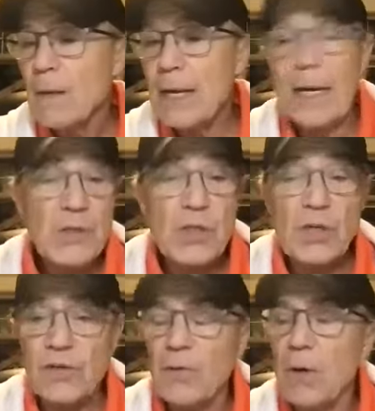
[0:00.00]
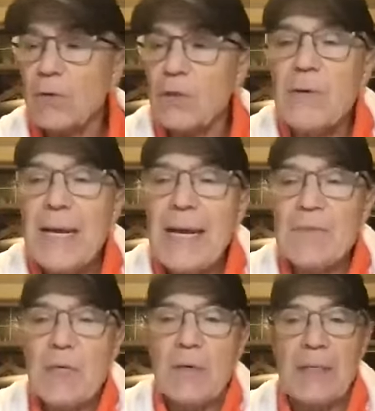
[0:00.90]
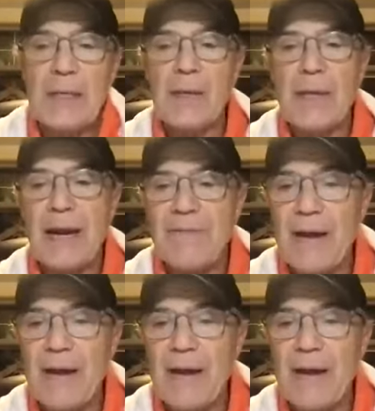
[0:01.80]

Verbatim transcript: And I just could throw out two names out there that I've